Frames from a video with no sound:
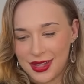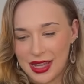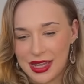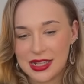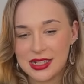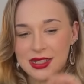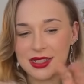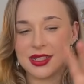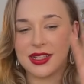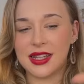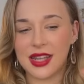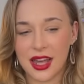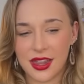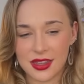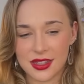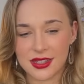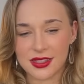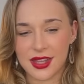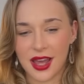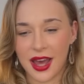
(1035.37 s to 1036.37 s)
into the
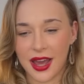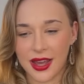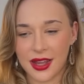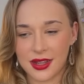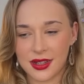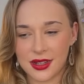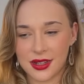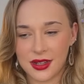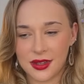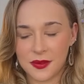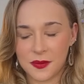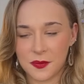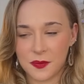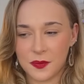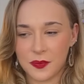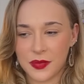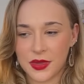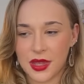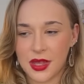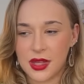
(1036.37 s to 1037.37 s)
other side.
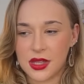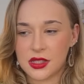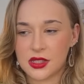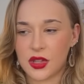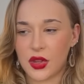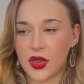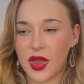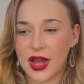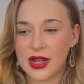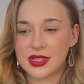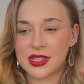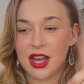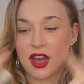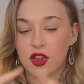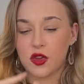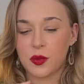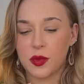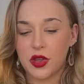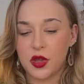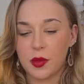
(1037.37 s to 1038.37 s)
So that
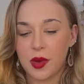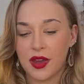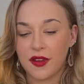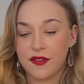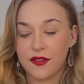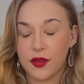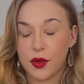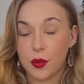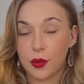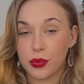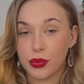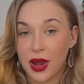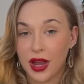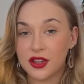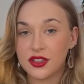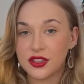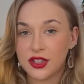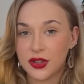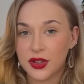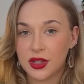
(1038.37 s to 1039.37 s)
tells me you might feel
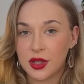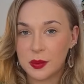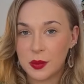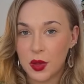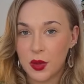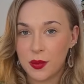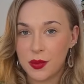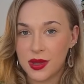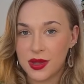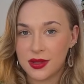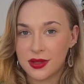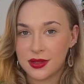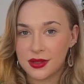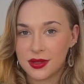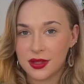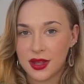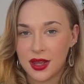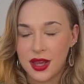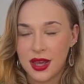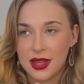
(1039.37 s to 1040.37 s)
pressure in the
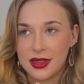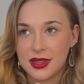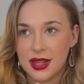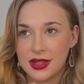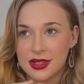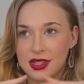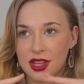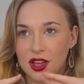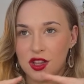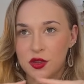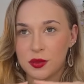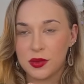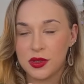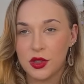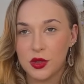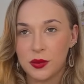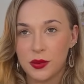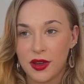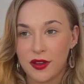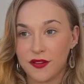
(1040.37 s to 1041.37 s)
moment. That tells me
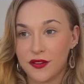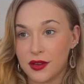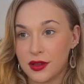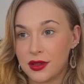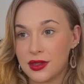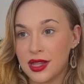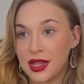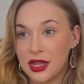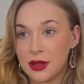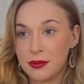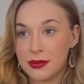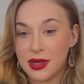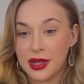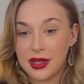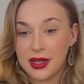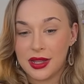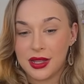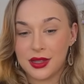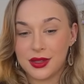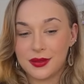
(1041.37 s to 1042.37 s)
you might feel a little bit
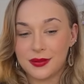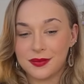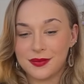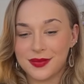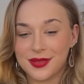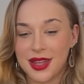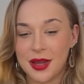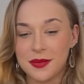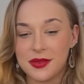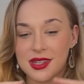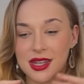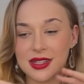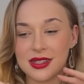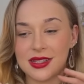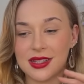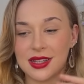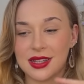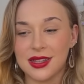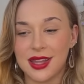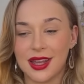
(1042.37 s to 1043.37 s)
like, I'm
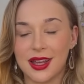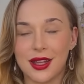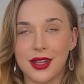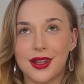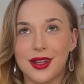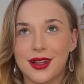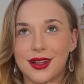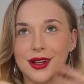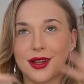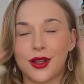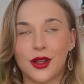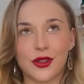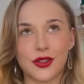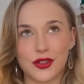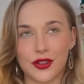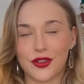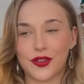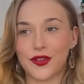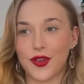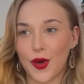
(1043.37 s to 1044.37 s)
sensing like
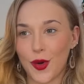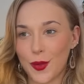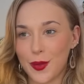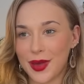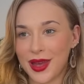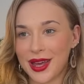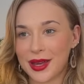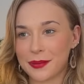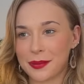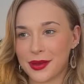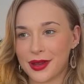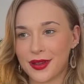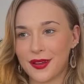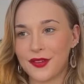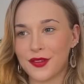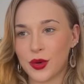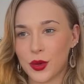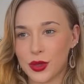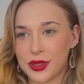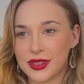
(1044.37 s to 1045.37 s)
claustrophobic, but
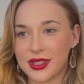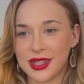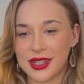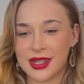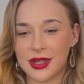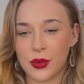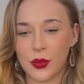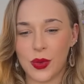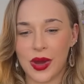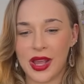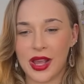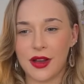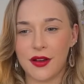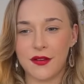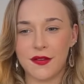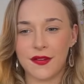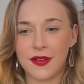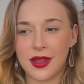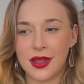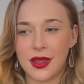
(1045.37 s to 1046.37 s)
of course in the way
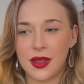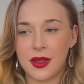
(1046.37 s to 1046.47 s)
of